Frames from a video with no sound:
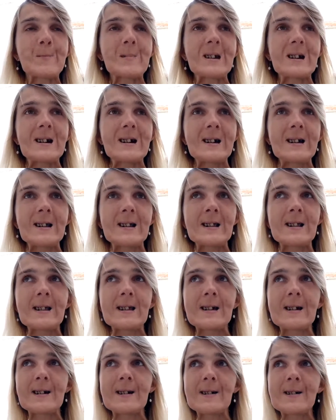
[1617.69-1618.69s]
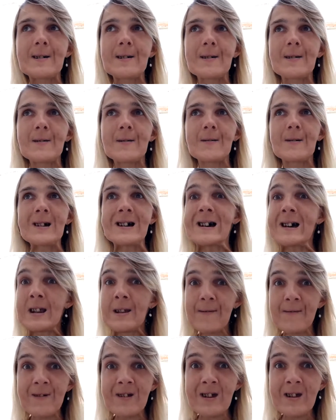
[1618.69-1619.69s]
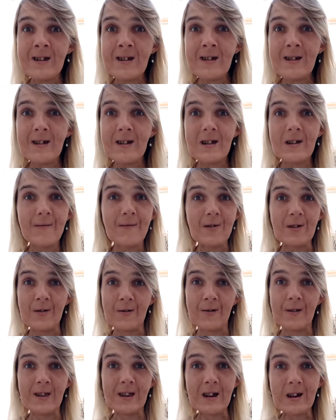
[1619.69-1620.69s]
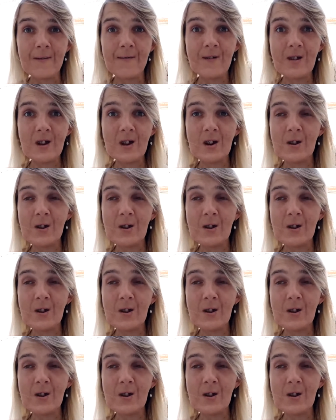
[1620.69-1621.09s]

and envy, if there is envy